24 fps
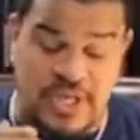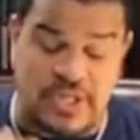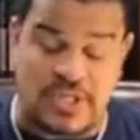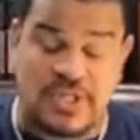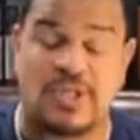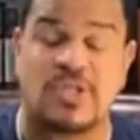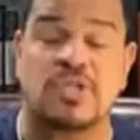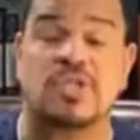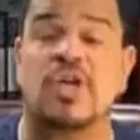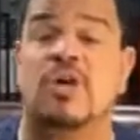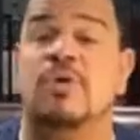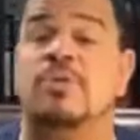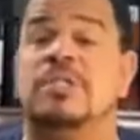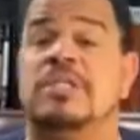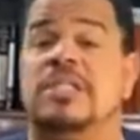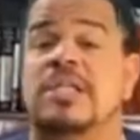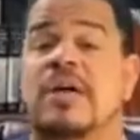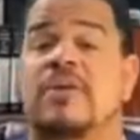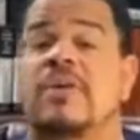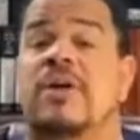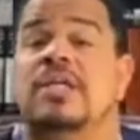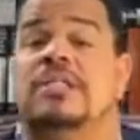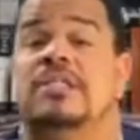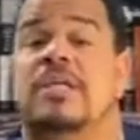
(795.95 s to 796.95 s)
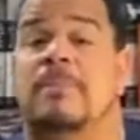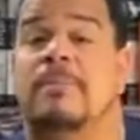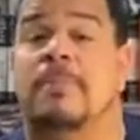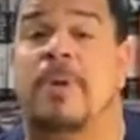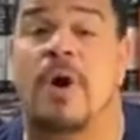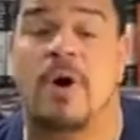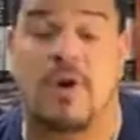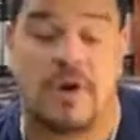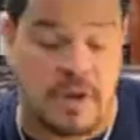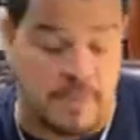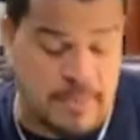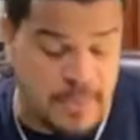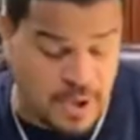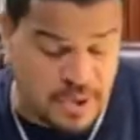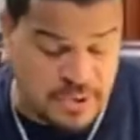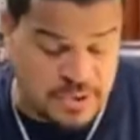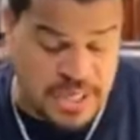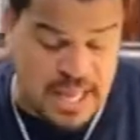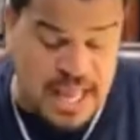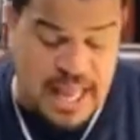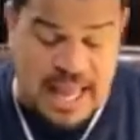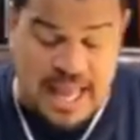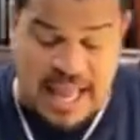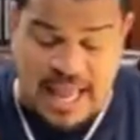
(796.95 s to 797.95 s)
This is so serious at
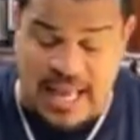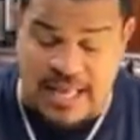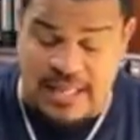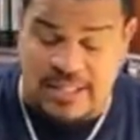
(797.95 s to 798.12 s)
Pergamos.